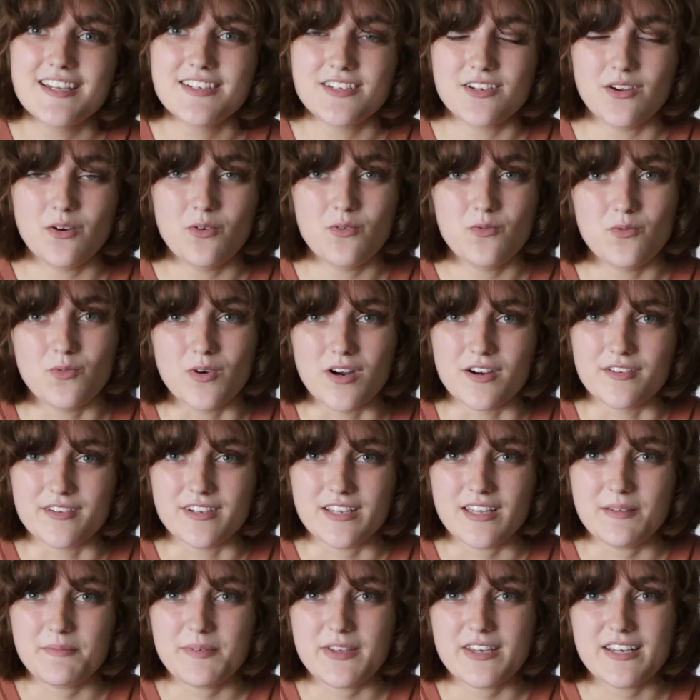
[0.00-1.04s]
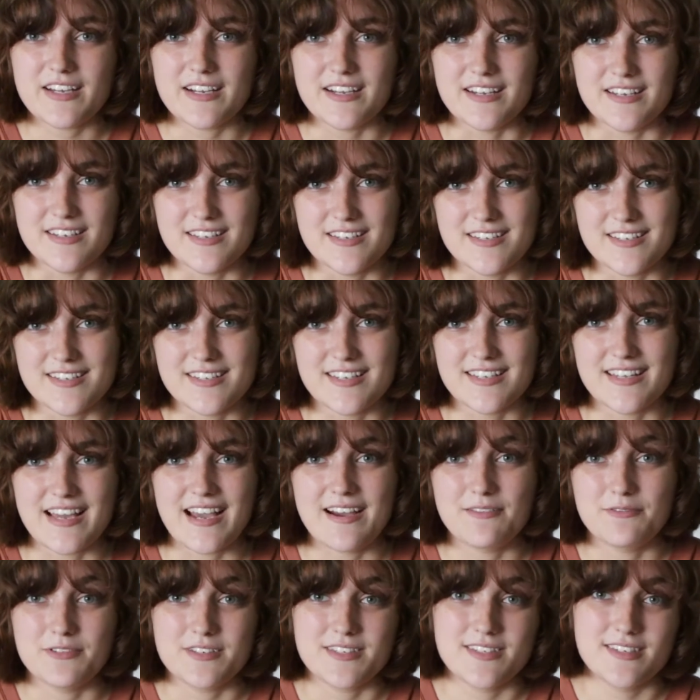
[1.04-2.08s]
don't worry, because
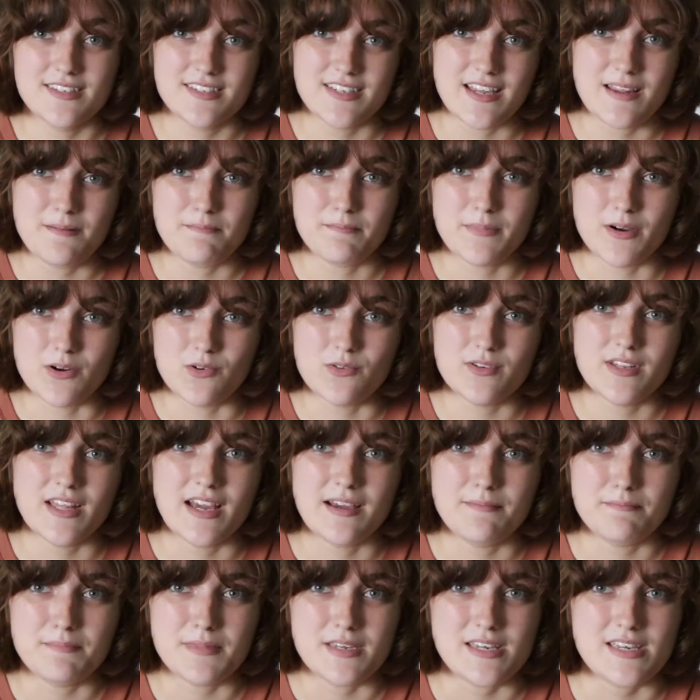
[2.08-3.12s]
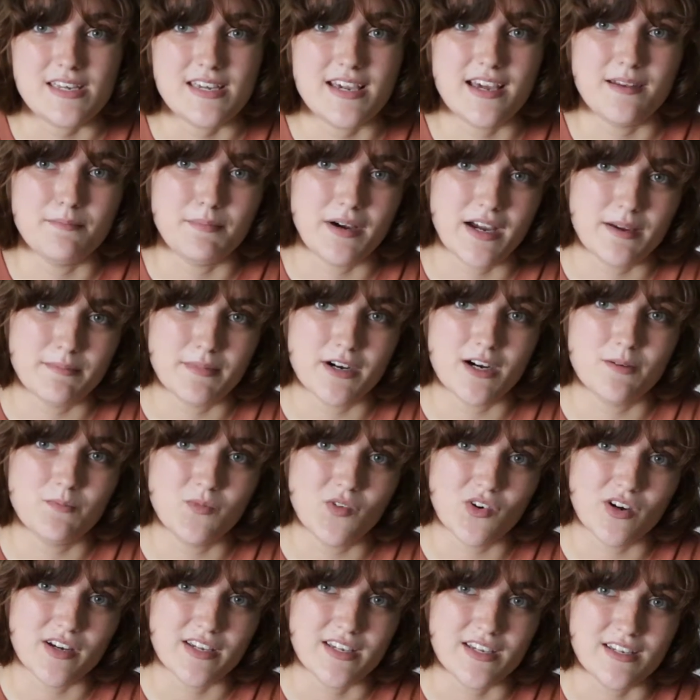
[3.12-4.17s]
that was the same boat that me and my mom
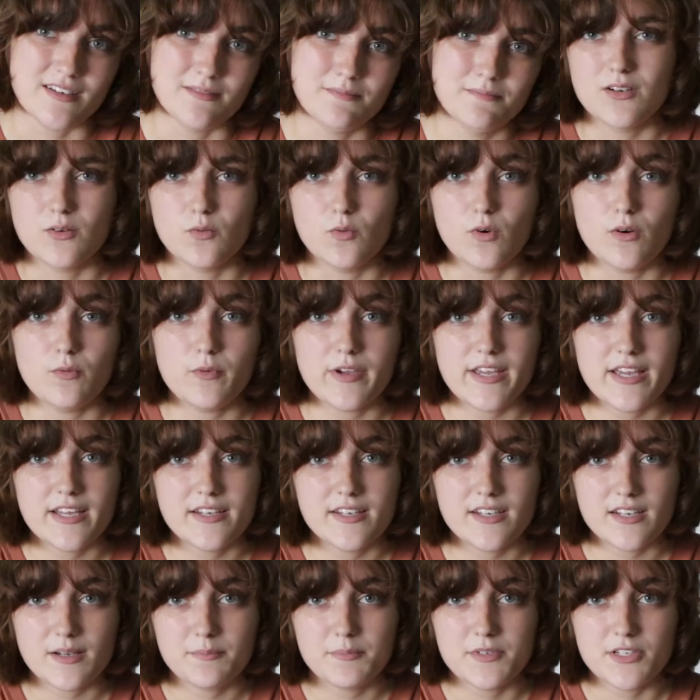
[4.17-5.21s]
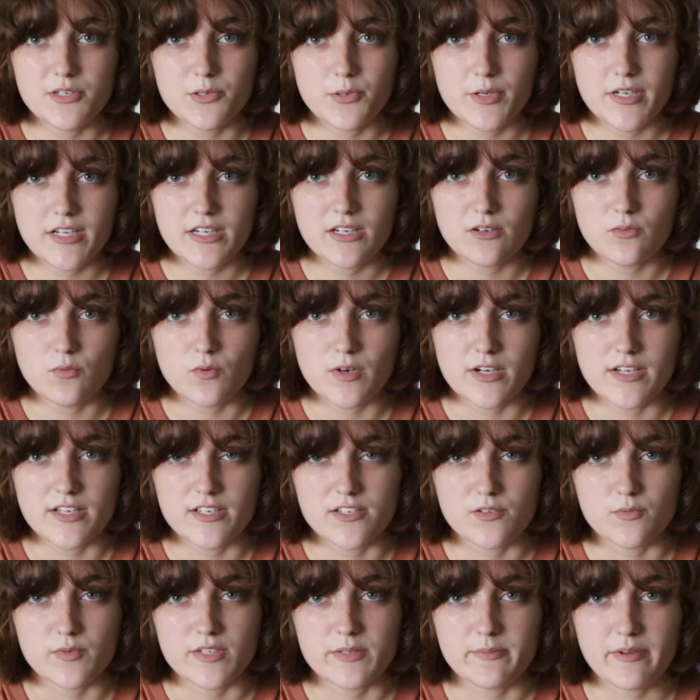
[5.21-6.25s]
were in. What we ended up doing
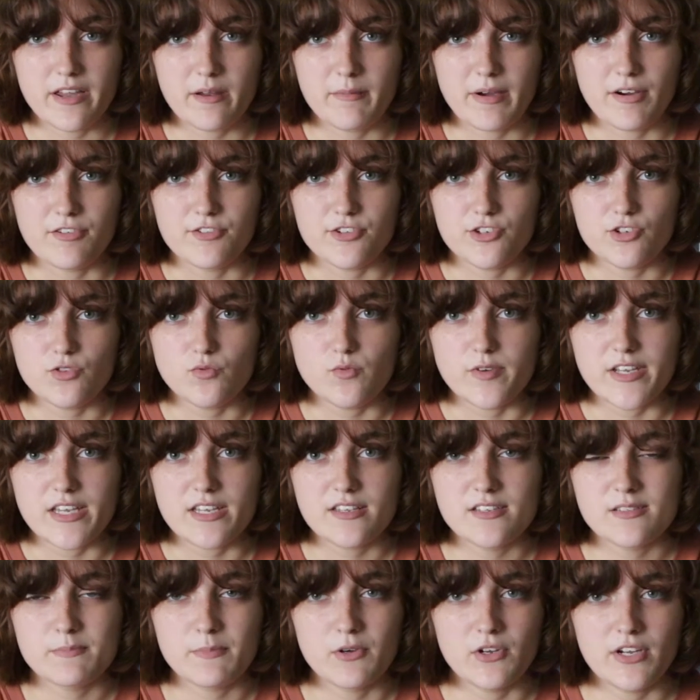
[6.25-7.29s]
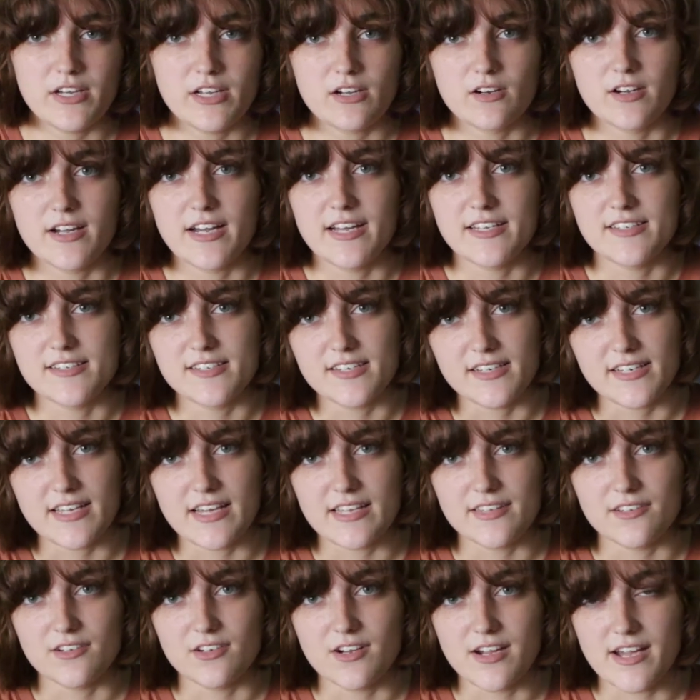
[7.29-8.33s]
was we spent about 2 weeks putting our heads
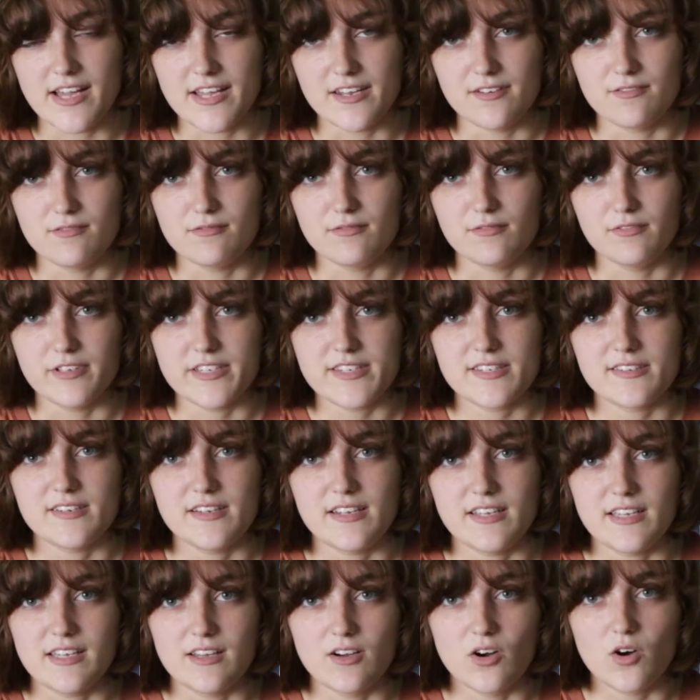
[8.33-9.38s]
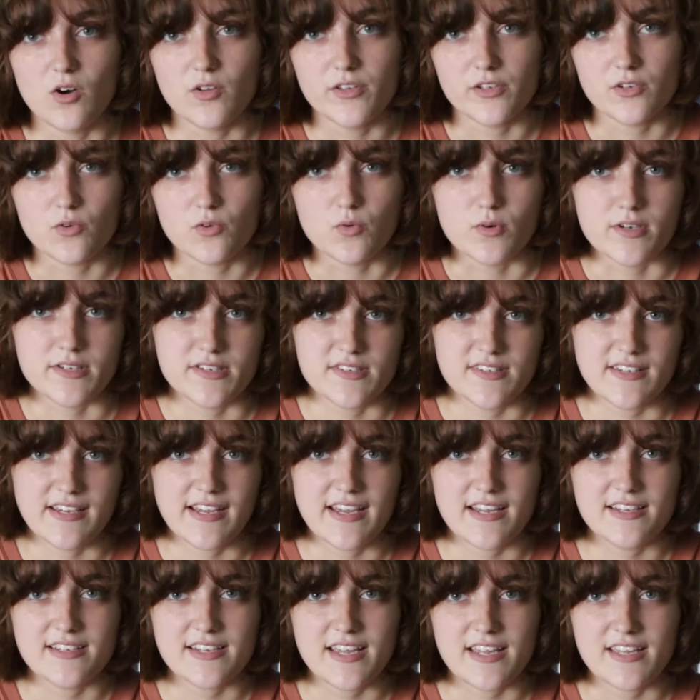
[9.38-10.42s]
together and listing all the courses I
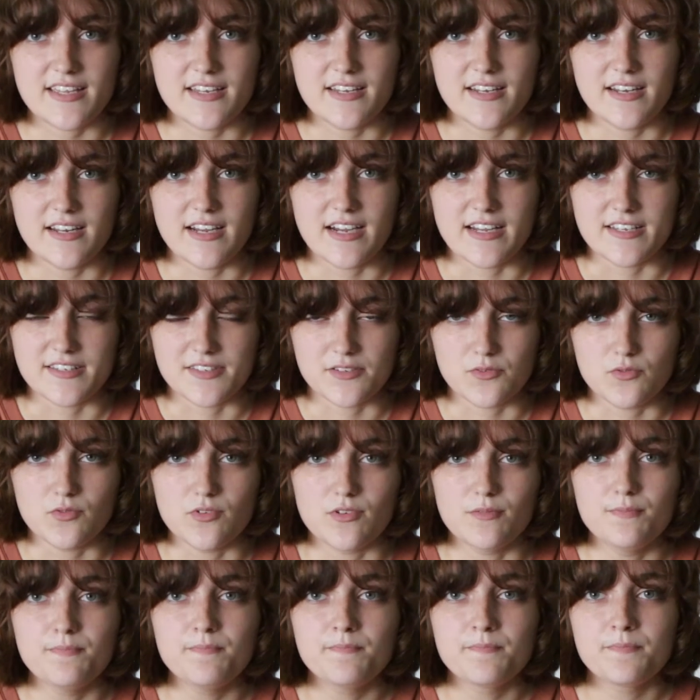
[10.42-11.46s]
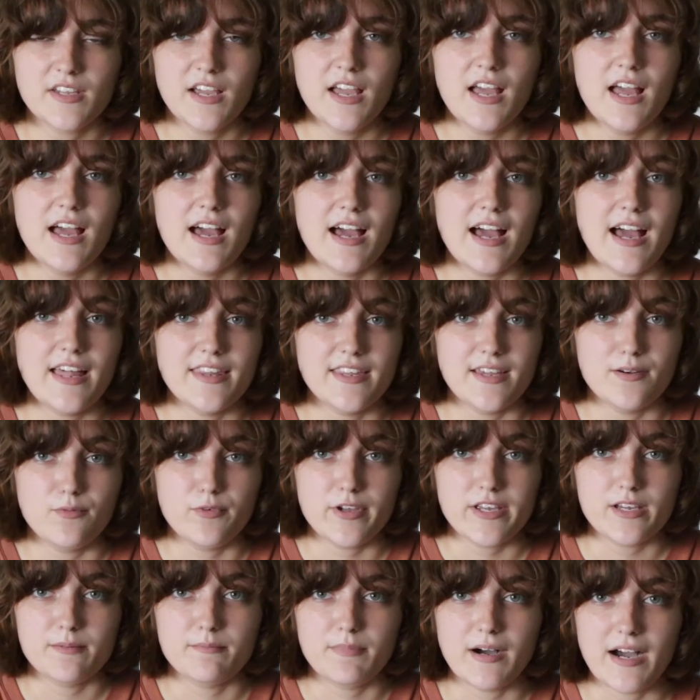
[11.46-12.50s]
had taken in high school, and then
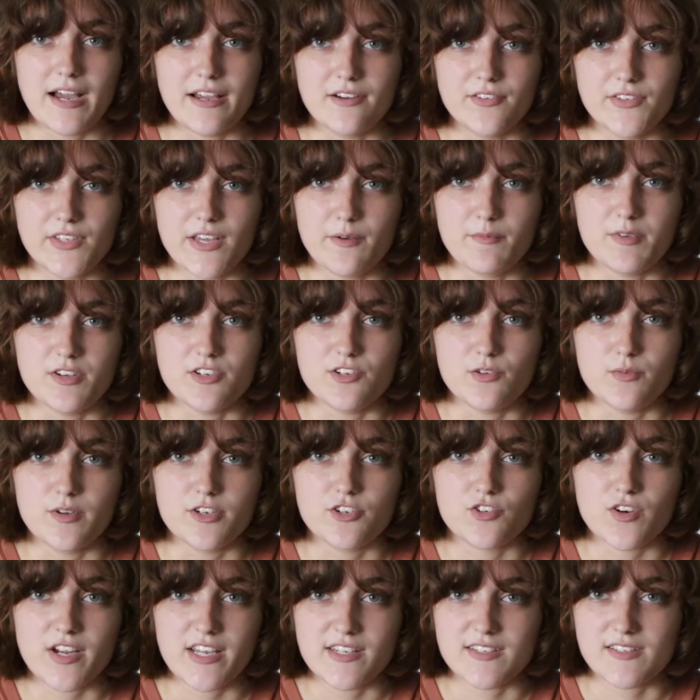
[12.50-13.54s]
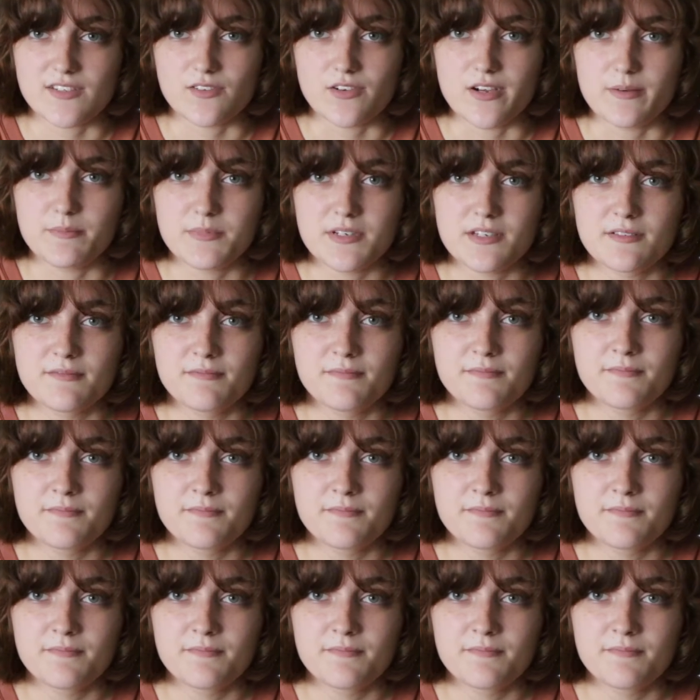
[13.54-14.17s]
we compiled them into a transcript.